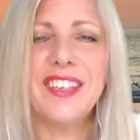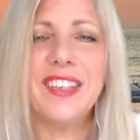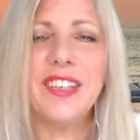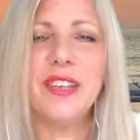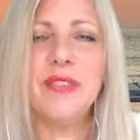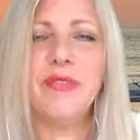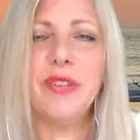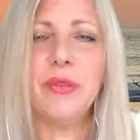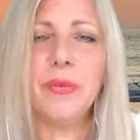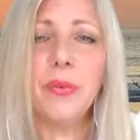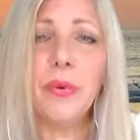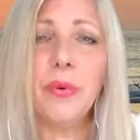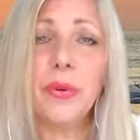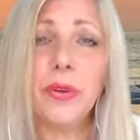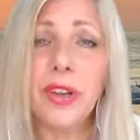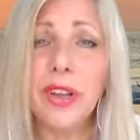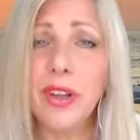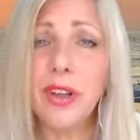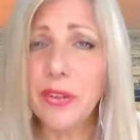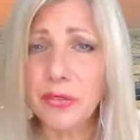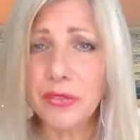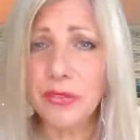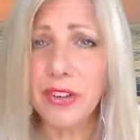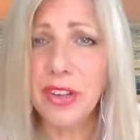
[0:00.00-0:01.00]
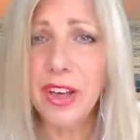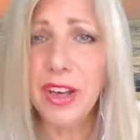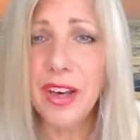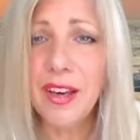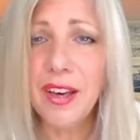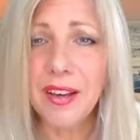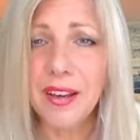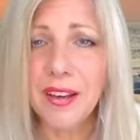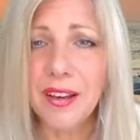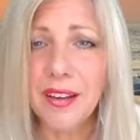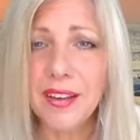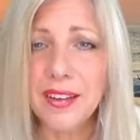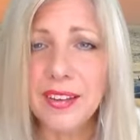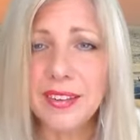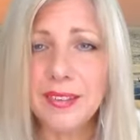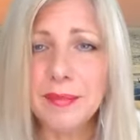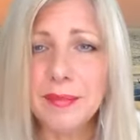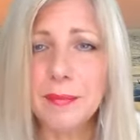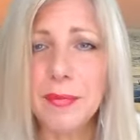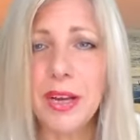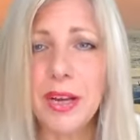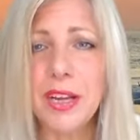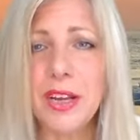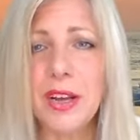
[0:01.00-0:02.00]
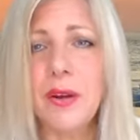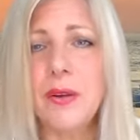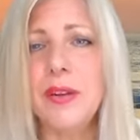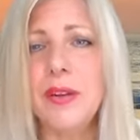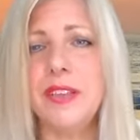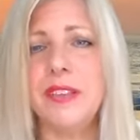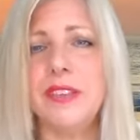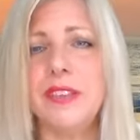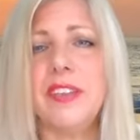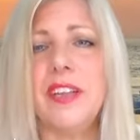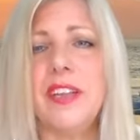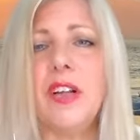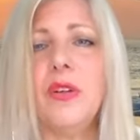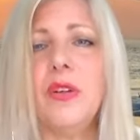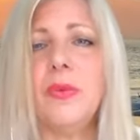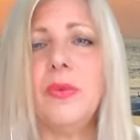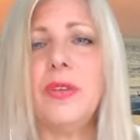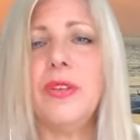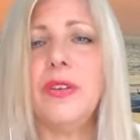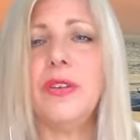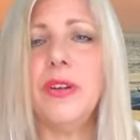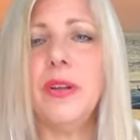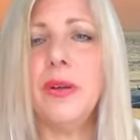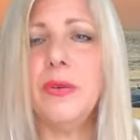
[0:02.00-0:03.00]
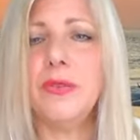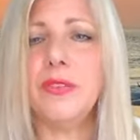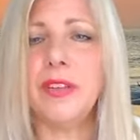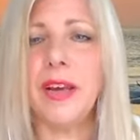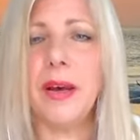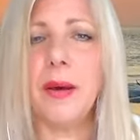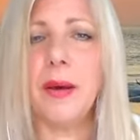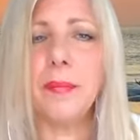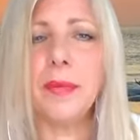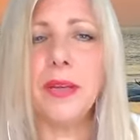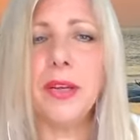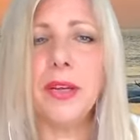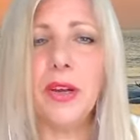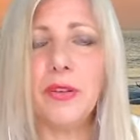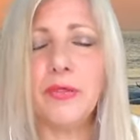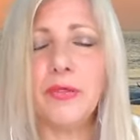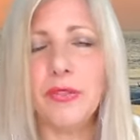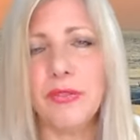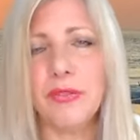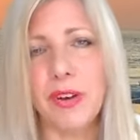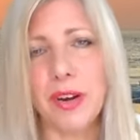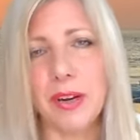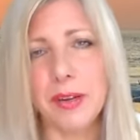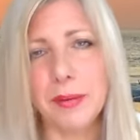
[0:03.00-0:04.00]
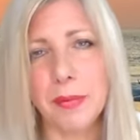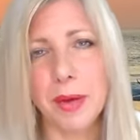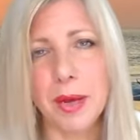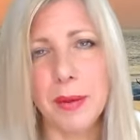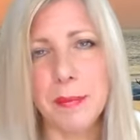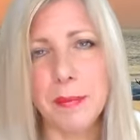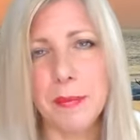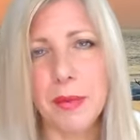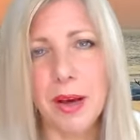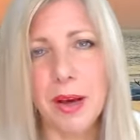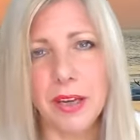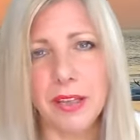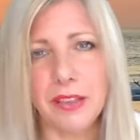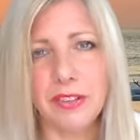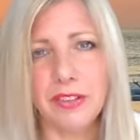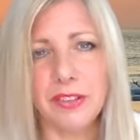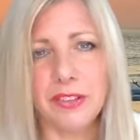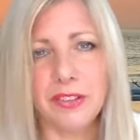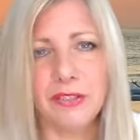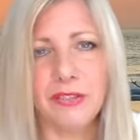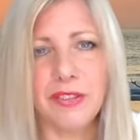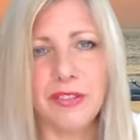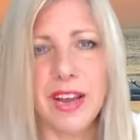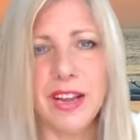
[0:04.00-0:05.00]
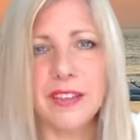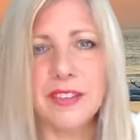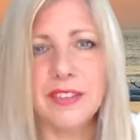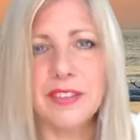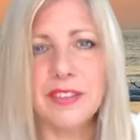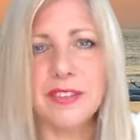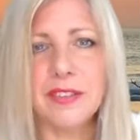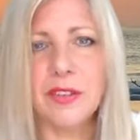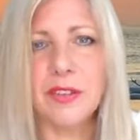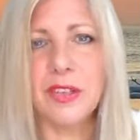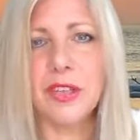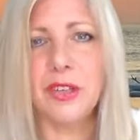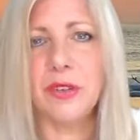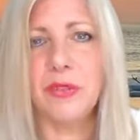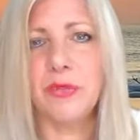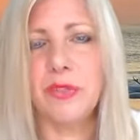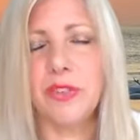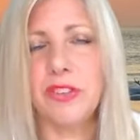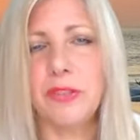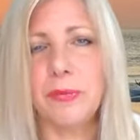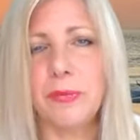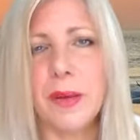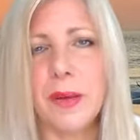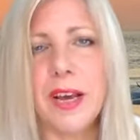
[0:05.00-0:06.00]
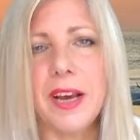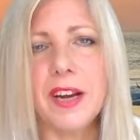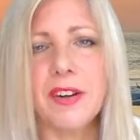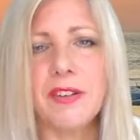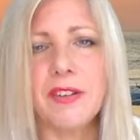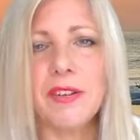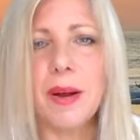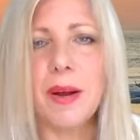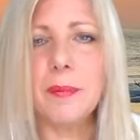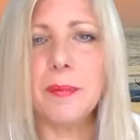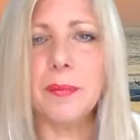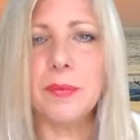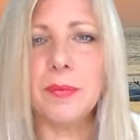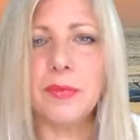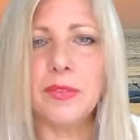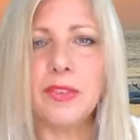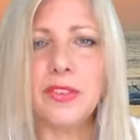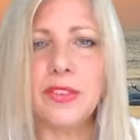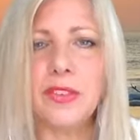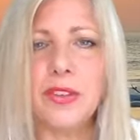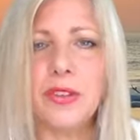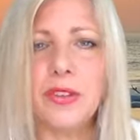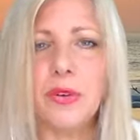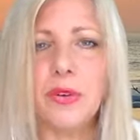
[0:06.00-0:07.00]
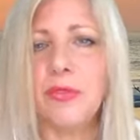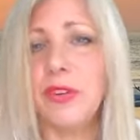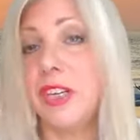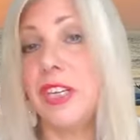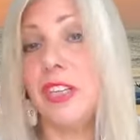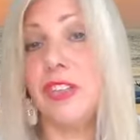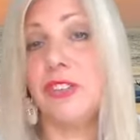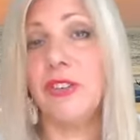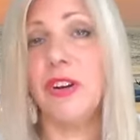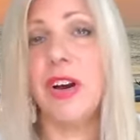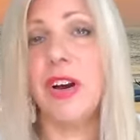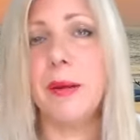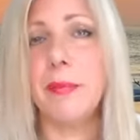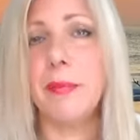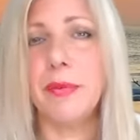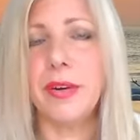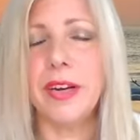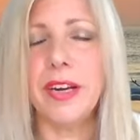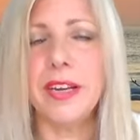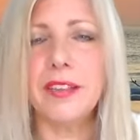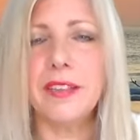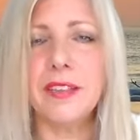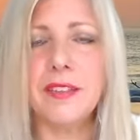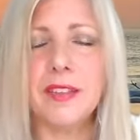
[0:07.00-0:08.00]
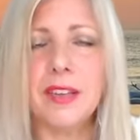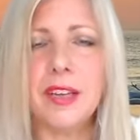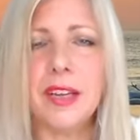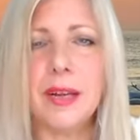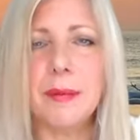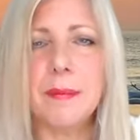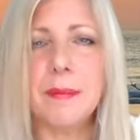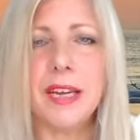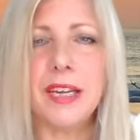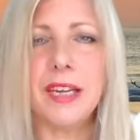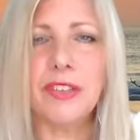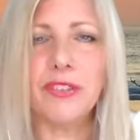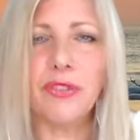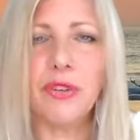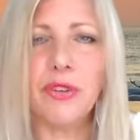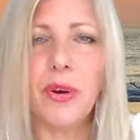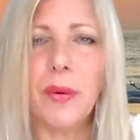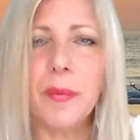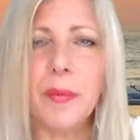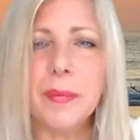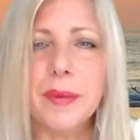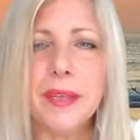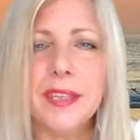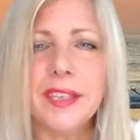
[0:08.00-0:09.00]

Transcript: If it were not for her, my holy cell would no doubt be overrun by mice and rats looking for spare crumbs of any dry bread that I may drop.